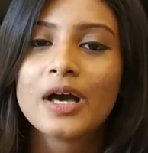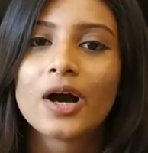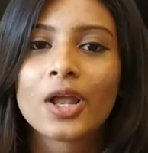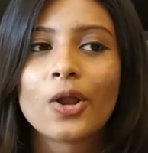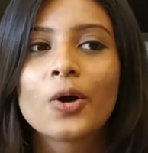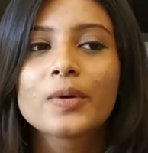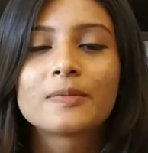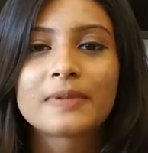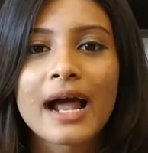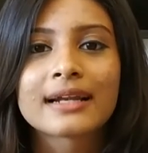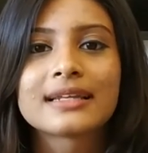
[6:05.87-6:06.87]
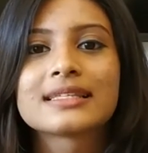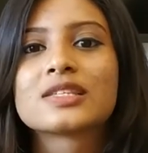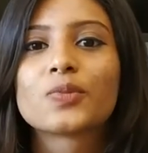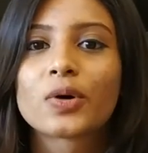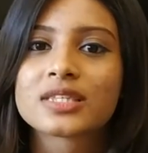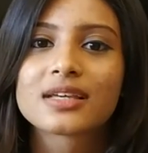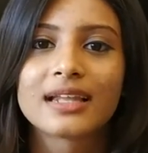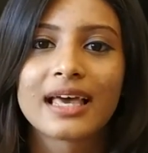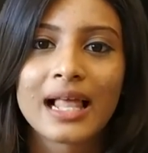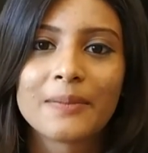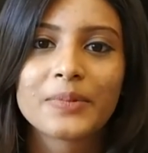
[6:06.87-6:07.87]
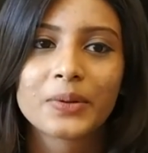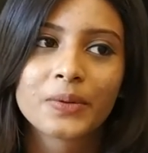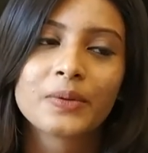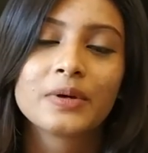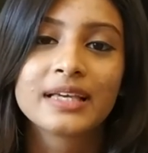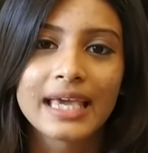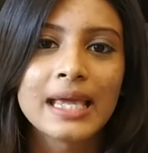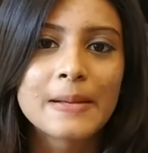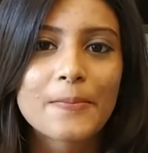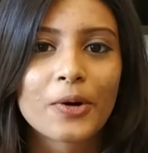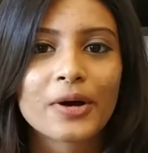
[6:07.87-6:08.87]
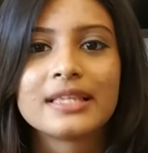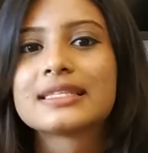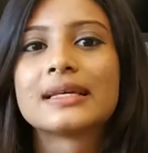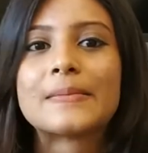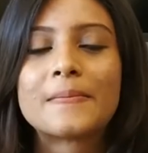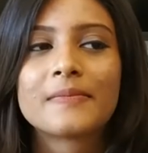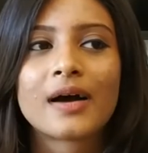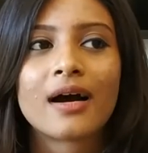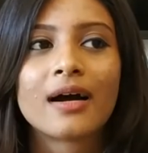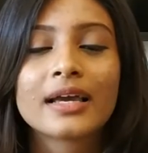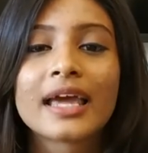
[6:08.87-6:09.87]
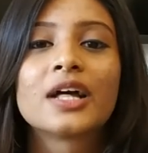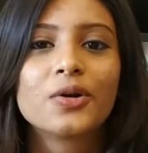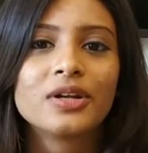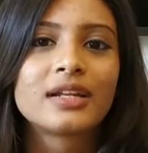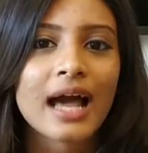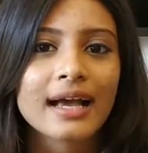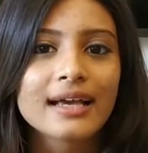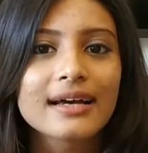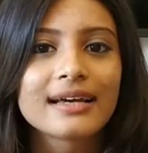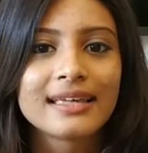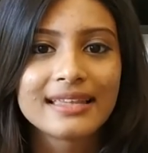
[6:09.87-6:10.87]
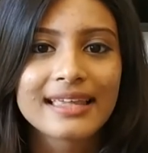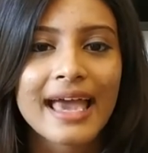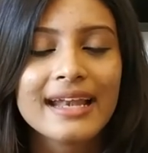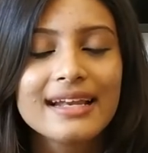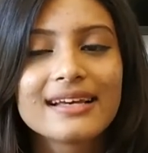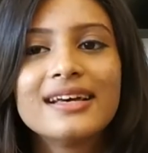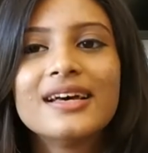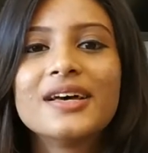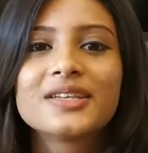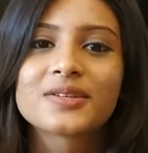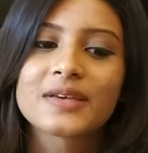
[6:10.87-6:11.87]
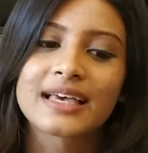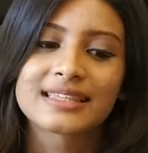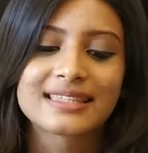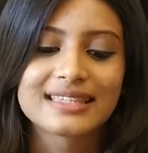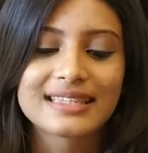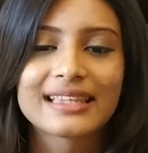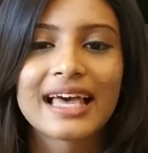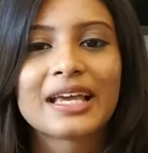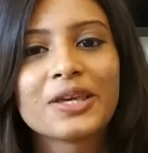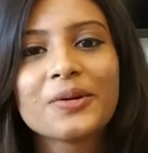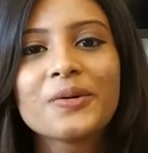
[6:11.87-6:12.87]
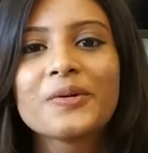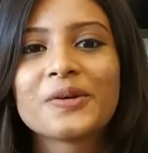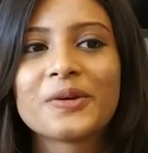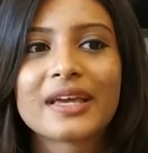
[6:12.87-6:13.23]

Along with practice is what's gonna help you gain points and get a good rank in the end. So yes, thank you.